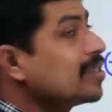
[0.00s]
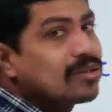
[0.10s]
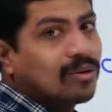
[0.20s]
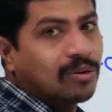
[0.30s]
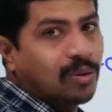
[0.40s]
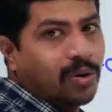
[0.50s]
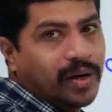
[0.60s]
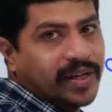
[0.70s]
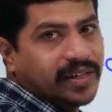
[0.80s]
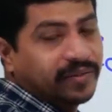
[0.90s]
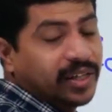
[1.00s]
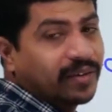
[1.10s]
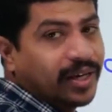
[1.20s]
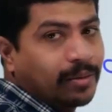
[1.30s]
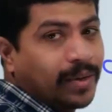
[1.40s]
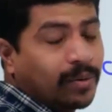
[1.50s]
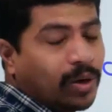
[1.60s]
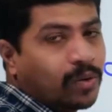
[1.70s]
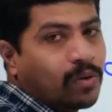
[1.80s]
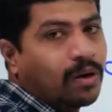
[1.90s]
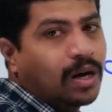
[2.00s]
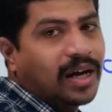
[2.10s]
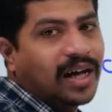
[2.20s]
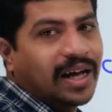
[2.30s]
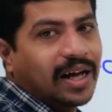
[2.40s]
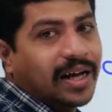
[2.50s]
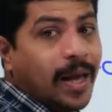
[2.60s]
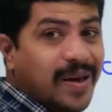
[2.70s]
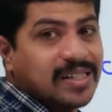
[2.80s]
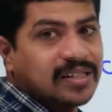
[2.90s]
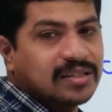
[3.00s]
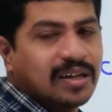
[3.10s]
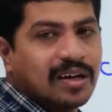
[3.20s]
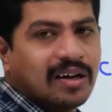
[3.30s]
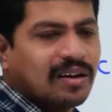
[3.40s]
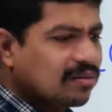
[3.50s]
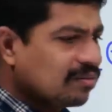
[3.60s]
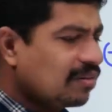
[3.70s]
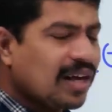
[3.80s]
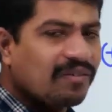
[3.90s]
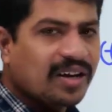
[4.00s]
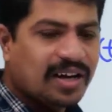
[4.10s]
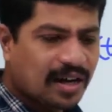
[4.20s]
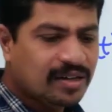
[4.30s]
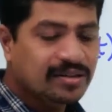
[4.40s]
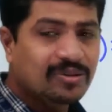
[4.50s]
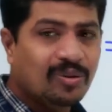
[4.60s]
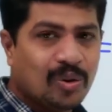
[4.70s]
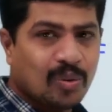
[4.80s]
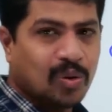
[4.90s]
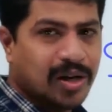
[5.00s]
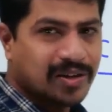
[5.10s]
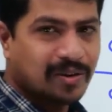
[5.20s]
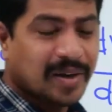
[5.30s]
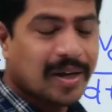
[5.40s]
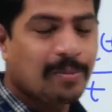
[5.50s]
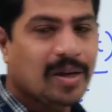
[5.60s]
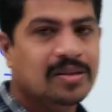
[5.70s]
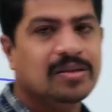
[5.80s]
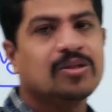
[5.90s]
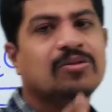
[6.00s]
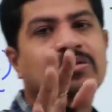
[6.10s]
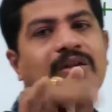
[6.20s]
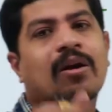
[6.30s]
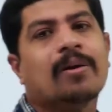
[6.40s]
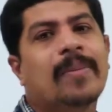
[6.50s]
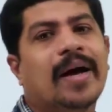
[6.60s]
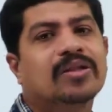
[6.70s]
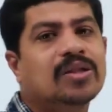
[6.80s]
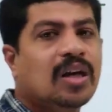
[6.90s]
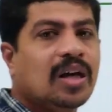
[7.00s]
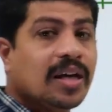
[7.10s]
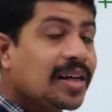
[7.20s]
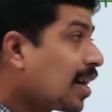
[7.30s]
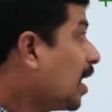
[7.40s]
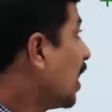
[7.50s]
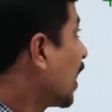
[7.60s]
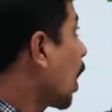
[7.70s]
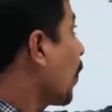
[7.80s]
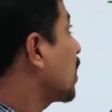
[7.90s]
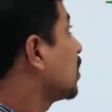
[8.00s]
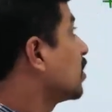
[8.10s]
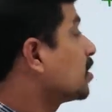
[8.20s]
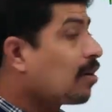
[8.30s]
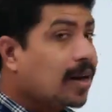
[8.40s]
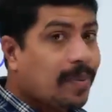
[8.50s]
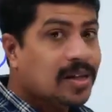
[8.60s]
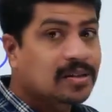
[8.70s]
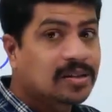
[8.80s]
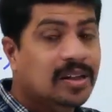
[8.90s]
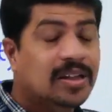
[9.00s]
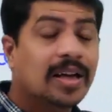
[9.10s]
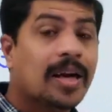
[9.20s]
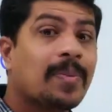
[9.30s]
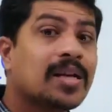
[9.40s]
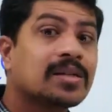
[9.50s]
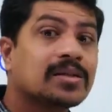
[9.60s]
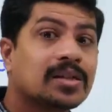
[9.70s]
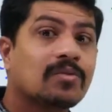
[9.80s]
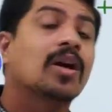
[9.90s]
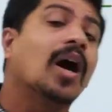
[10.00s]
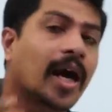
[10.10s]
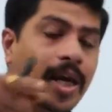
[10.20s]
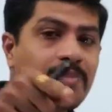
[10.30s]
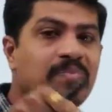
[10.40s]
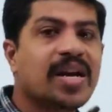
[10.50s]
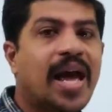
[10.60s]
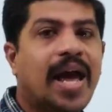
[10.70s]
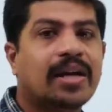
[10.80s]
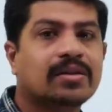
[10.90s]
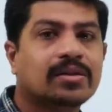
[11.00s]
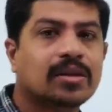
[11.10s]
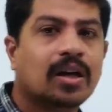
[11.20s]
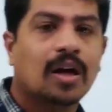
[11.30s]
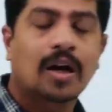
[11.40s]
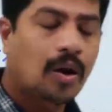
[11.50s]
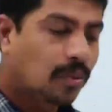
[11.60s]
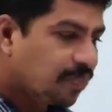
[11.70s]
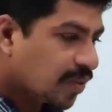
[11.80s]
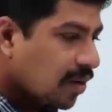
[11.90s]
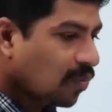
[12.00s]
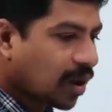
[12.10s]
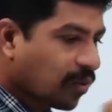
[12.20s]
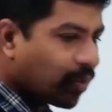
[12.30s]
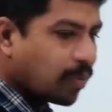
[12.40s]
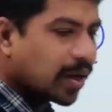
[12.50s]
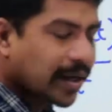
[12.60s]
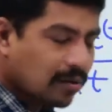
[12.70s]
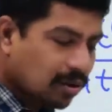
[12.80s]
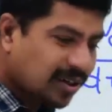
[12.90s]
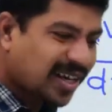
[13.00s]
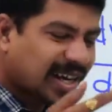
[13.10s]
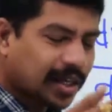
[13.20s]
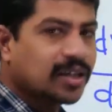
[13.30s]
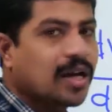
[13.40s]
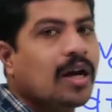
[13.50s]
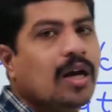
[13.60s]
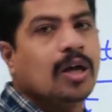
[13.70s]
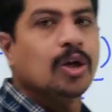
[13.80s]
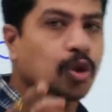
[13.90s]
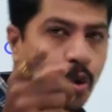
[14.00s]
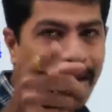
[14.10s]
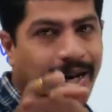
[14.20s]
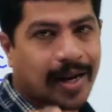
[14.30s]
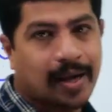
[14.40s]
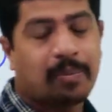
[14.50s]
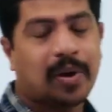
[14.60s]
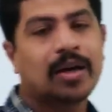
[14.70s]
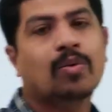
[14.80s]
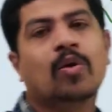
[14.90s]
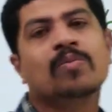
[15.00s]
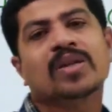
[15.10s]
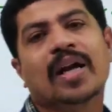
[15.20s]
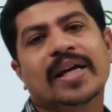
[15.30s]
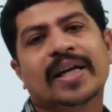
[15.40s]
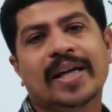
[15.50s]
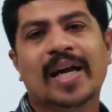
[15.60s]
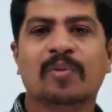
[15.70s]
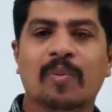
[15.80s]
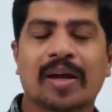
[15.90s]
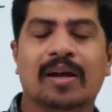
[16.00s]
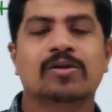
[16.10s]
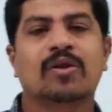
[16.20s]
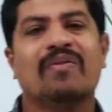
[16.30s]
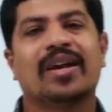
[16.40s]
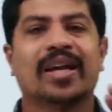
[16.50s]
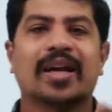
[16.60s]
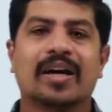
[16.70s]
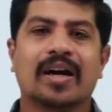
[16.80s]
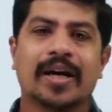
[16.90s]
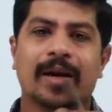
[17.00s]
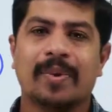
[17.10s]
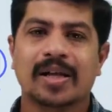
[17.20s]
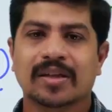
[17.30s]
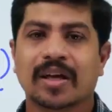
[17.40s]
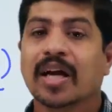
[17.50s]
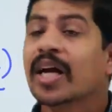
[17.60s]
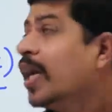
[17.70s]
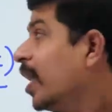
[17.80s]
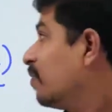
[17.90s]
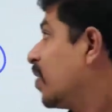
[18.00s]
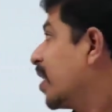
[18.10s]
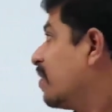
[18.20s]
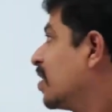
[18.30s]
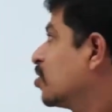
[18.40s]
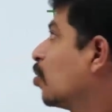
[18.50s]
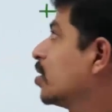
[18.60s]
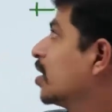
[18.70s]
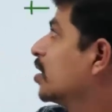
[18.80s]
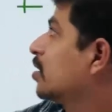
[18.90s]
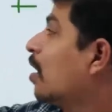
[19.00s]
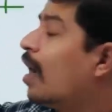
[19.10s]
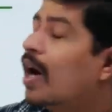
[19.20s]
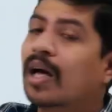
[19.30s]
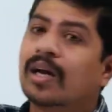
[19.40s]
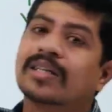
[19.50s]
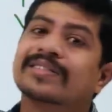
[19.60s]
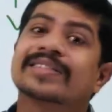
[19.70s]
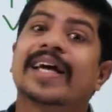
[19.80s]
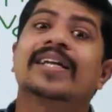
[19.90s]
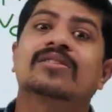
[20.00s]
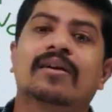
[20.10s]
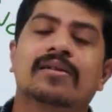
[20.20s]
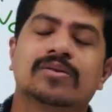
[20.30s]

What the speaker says: is equal to voltage divided by what you call capacitance? Never current is equal to voltage divided by capacitance. Units will not match. Here capacitance is not capacitance here. Here capacitance is what? Impedance. Now one point I want to correct here. You can apply Ohm's law in time domain also for inductor and capacitor if the given sources are sinusoidal